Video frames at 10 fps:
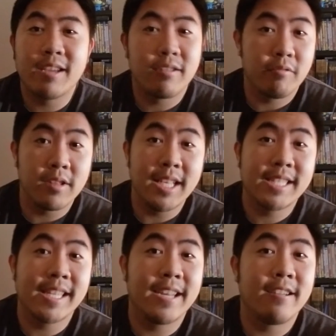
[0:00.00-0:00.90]
would really
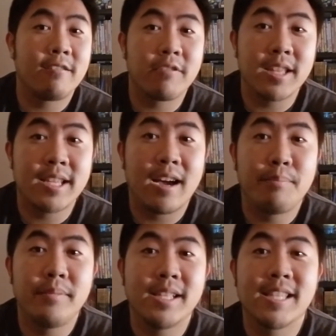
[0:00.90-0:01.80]
set it over the top
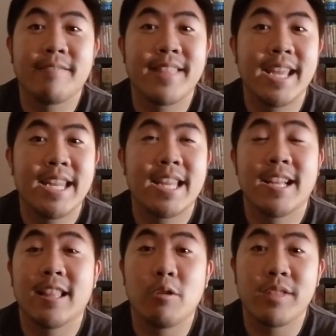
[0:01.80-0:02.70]
is if they did a
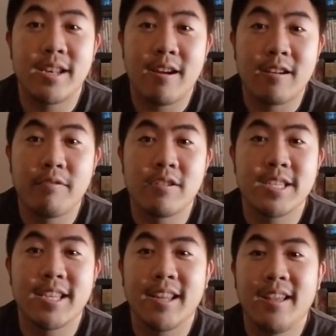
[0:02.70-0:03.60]
glow-in-the-dark
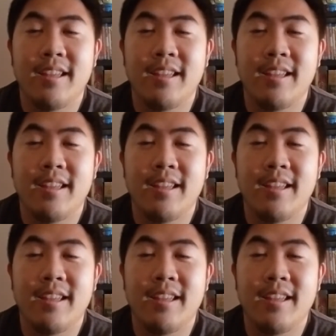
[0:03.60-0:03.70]
version.